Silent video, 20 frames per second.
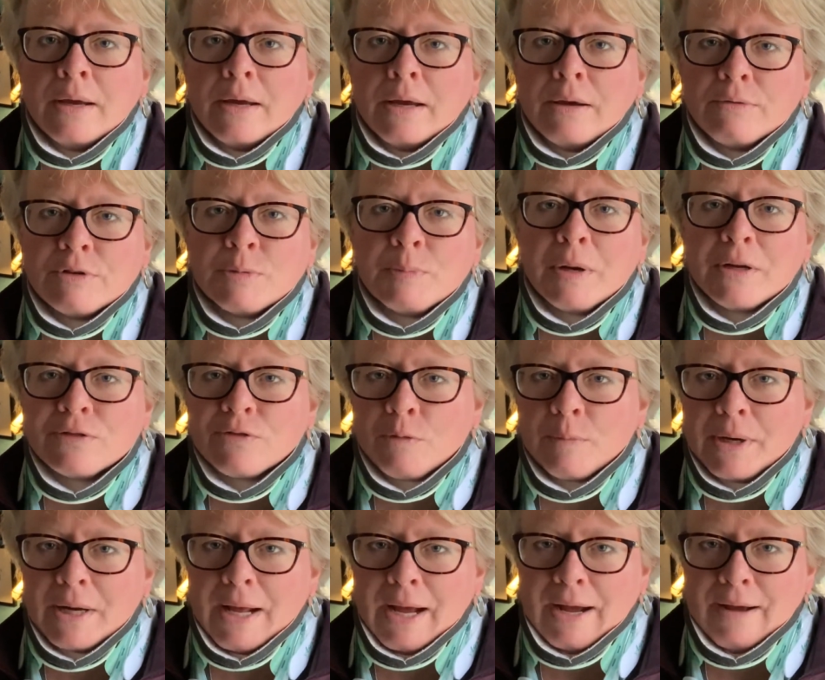it was best for
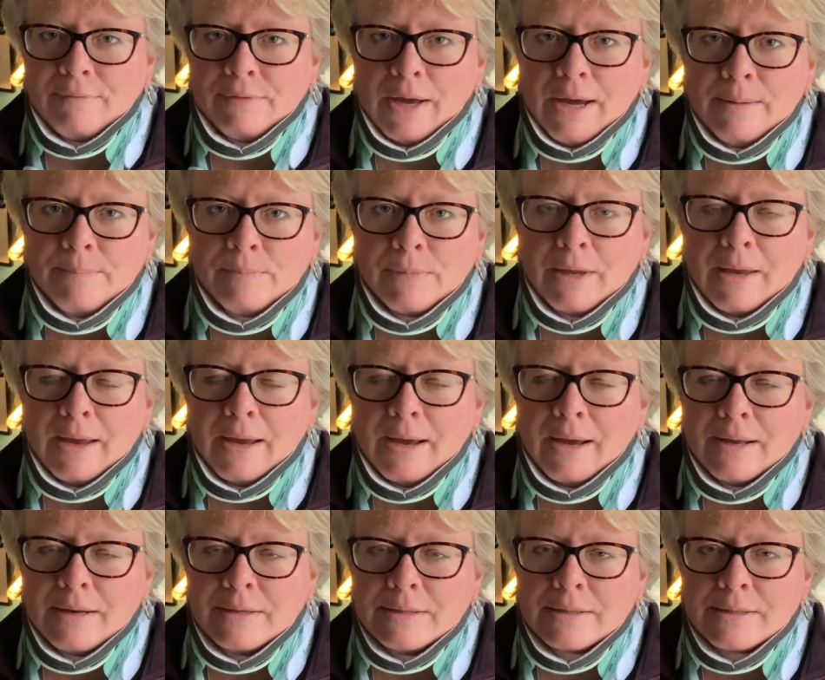me to have that,
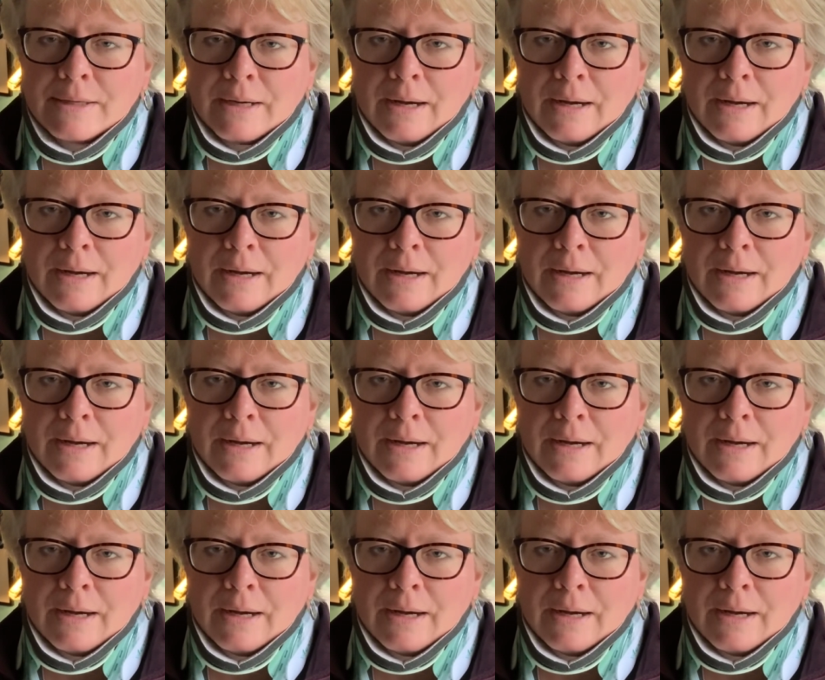and